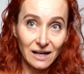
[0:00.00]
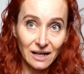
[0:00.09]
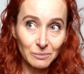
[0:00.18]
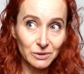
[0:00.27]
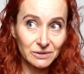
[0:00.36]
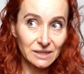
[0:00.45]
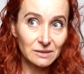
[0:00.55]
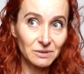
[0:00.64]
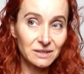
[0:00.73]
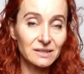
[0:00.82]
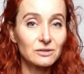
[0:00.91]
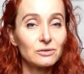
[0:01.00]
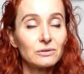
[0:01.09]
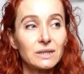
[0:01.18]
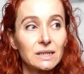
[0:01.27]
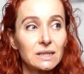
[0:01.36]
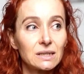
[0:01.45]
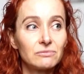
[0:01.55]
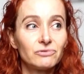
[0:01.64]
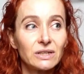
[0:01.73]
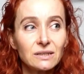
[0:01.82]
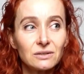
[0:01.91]
I bought it because I saw her
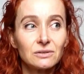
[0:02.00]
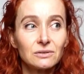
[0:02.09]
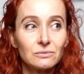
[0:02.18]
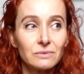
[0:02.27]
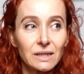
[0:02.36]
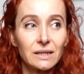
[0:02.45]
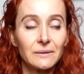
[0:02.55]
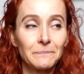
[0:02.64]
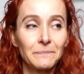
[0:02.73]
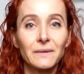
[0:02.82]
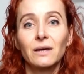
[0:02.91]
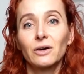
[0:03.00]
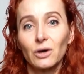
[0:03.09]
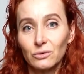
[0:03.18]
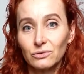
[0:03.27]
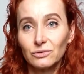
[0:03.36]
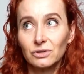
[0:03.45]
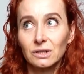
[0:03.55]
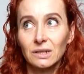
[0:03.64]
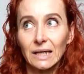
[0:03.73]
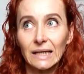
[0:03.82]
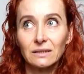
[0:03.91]
ready-to-wear coat
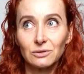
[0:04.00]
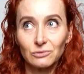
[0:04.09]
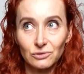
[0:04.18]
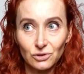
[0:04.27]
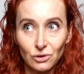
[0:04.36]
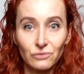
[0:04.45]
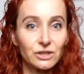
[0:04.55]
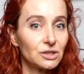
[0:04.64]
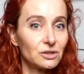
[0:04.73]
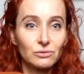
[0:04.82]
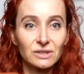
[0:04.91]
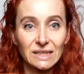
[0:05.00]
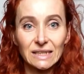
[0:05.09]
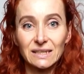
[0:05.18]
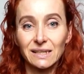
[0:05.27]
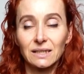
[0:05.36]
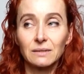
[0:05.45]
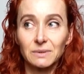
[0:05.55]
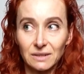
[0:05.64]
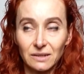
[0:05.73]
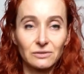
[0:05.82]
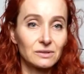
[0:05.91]
and it was orange. It wasn't this color,
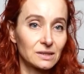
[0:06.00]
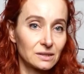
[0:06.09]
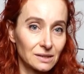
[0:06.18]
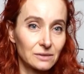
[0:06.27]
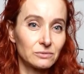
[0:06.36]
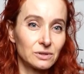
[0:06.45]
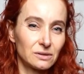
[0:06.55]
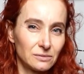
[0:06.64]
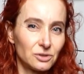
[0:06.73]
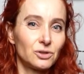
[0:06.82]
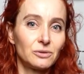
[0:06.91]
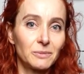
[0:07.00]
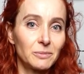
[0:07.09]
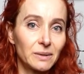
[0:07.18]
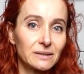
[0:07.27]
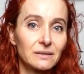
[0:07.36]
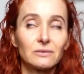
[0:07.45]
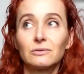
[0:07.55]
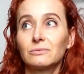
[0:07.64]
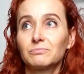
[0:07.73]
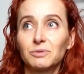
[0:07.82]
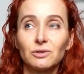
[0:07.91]
but I thought this color would suit me better
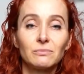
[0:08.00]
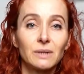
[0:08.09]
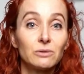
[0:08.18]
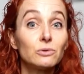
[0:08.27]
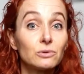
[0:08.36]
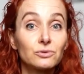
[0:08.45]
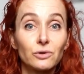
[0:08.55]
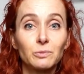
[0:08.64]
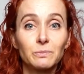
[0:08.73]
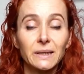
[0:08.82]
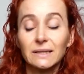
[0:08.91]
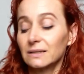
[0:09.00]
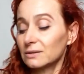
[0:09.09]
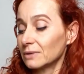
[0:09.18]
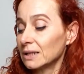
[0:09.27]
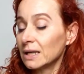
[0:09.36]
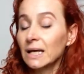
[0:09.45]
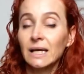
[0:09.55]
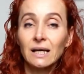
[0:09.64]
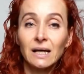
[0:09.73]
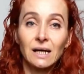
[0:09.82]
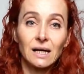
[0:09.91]
or suit my wardrobe better as well.
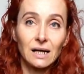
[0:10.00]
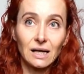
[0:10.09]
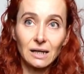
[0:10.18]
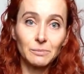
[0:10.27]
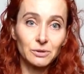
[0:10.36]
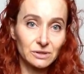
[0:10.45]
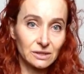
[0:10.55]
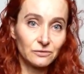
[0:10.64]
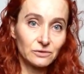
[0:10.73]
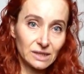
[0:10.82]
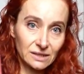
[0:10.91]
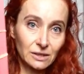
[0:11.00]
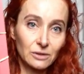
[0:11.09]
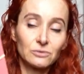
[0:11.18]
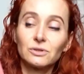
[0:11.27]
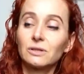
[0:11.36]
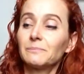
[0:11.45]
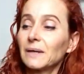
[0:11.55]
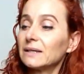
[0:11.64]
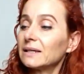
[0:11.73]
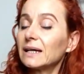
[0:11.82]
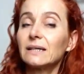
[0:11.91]
I bought it for this coat.
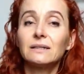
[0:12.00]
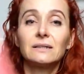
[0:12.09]
And again,